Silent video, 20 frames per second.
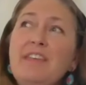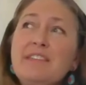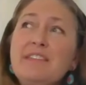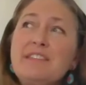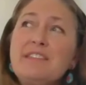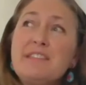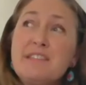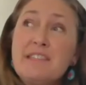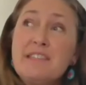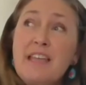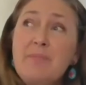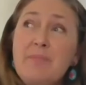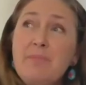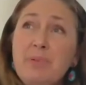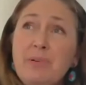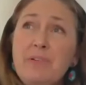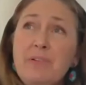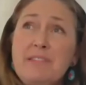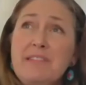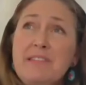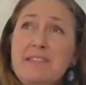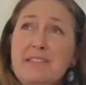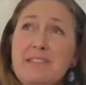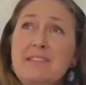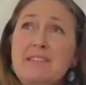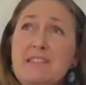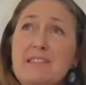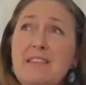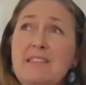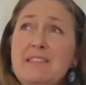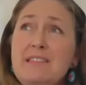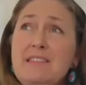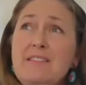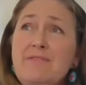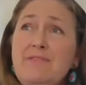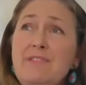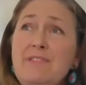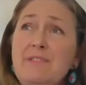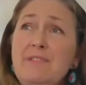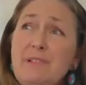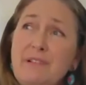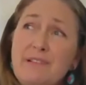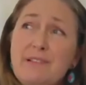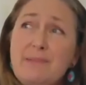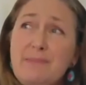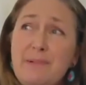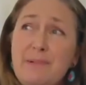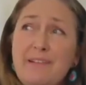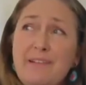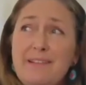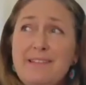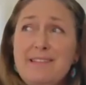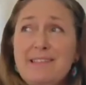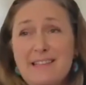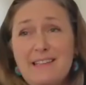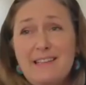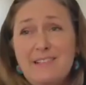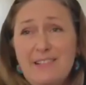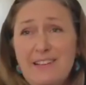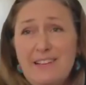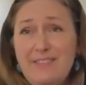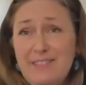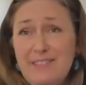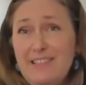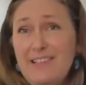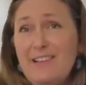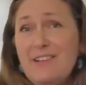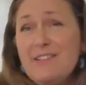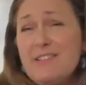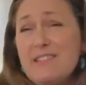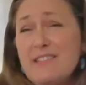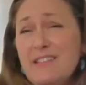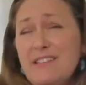it's the same process as if you were experiencing grief and loss.